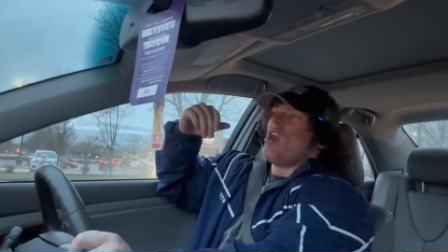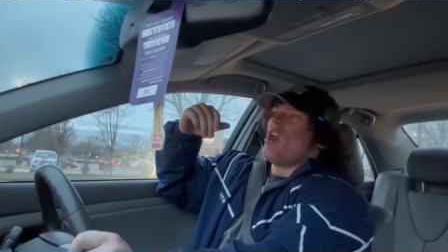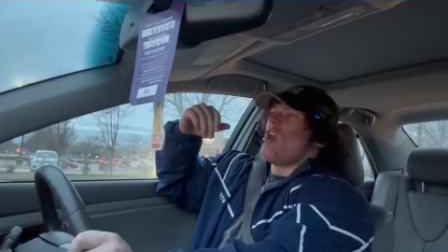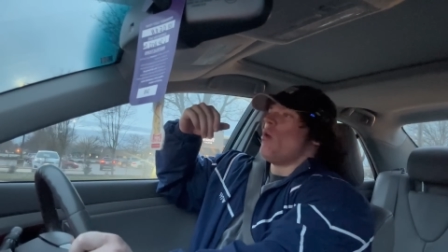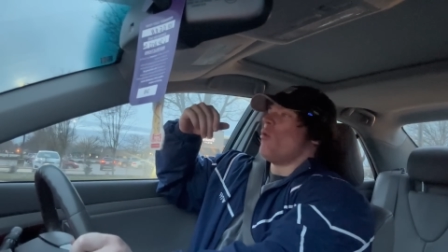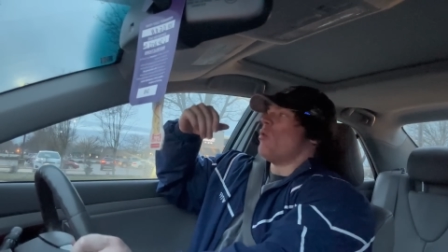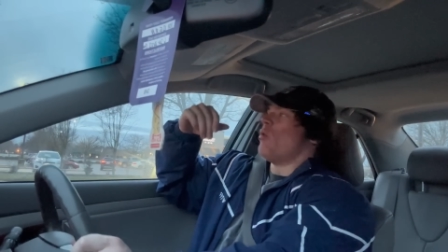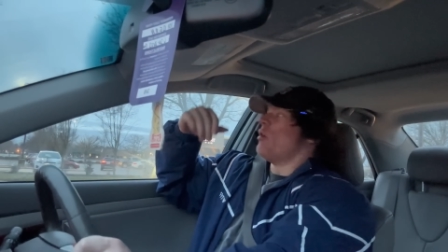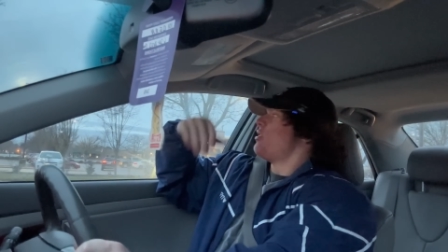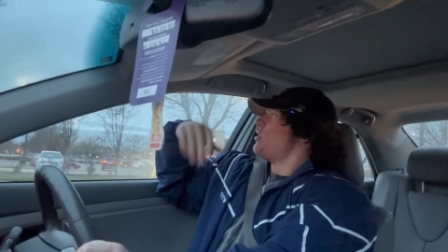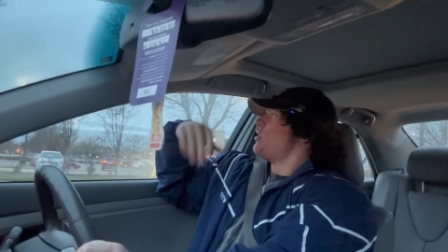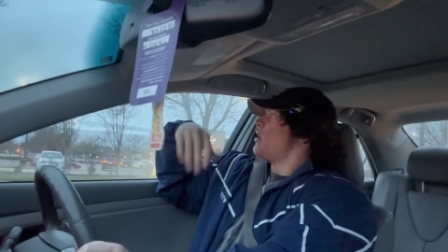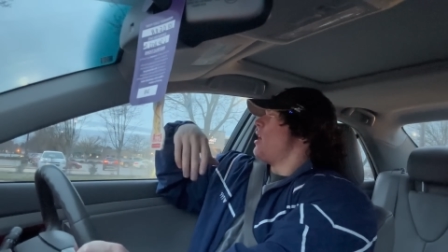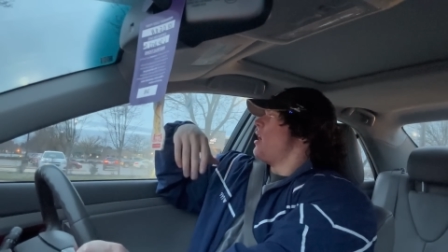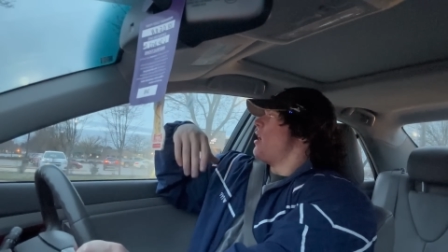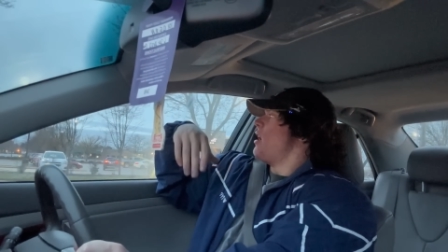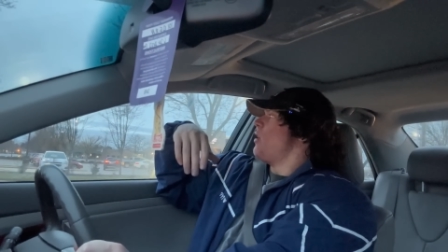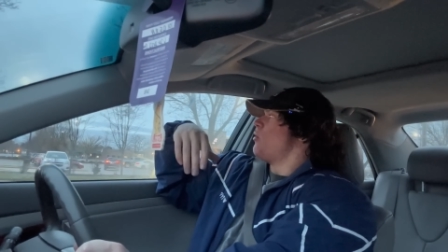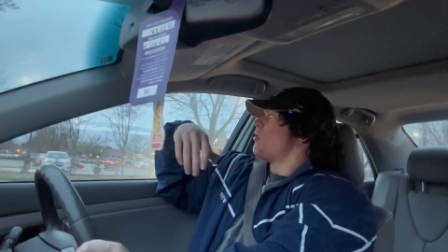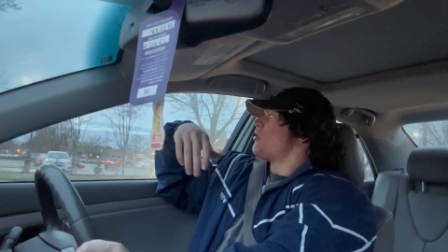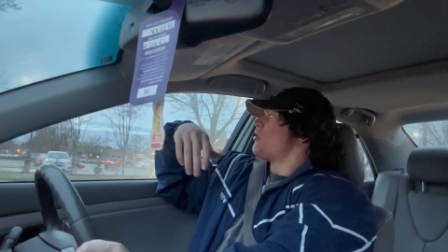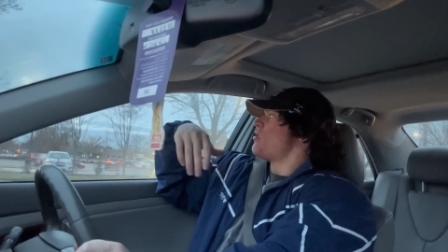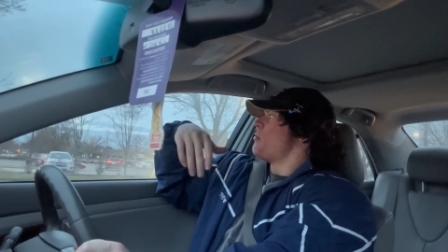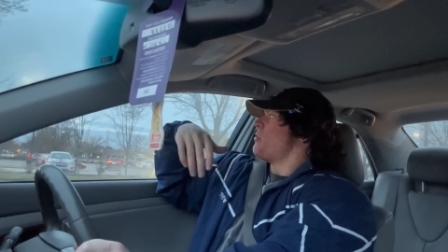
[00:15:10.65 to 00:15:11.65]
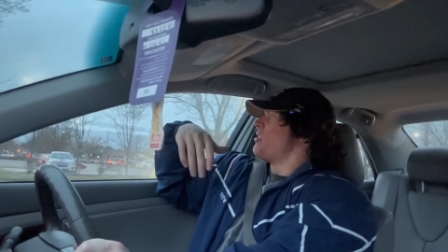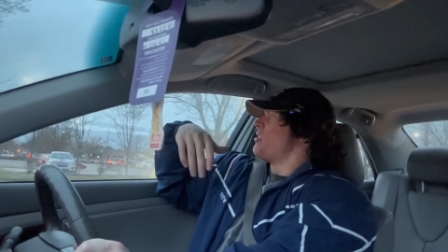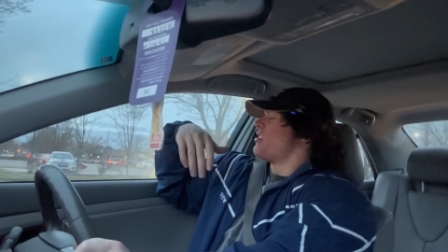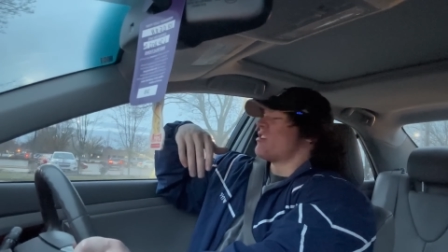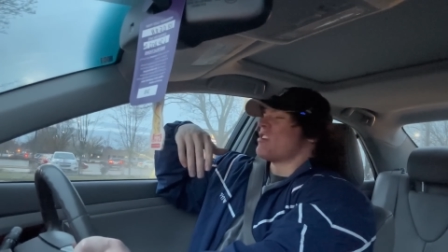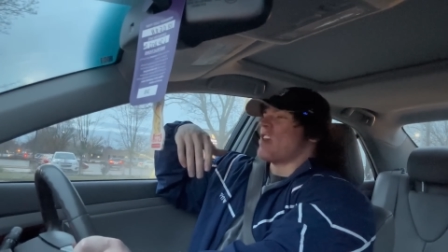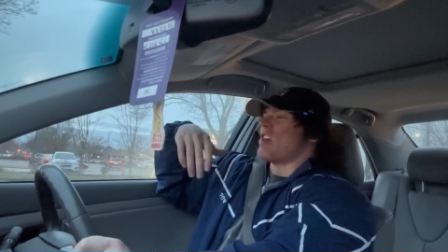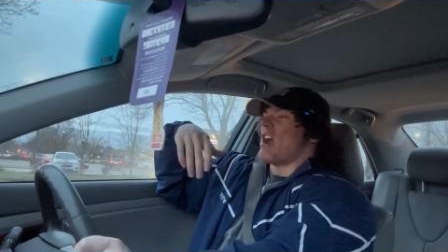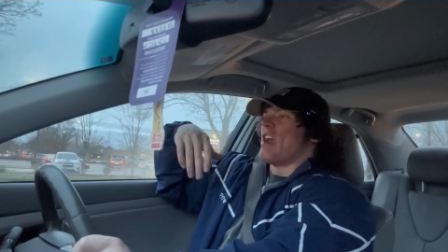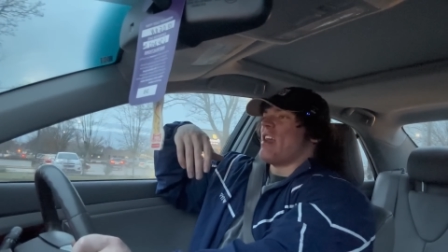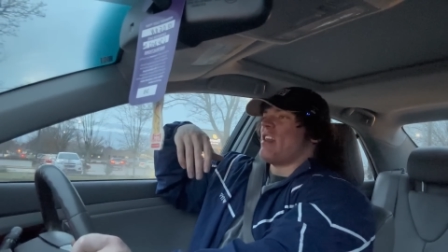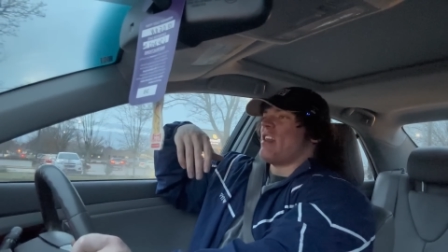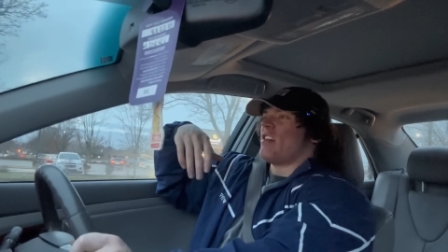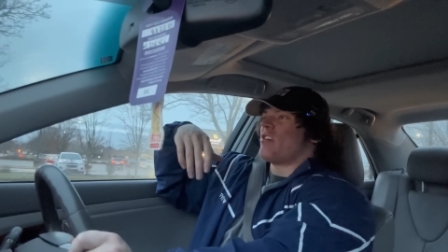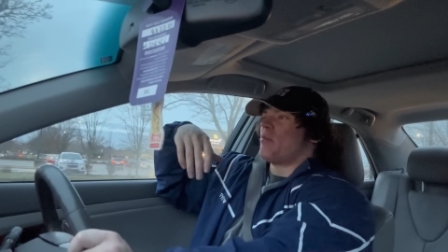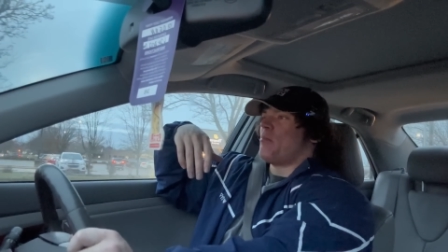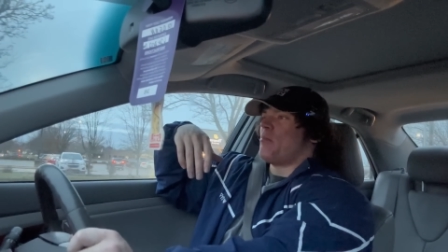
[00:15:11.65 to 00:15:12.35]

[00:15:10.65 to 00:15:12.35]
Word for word: with, uh, with some of the science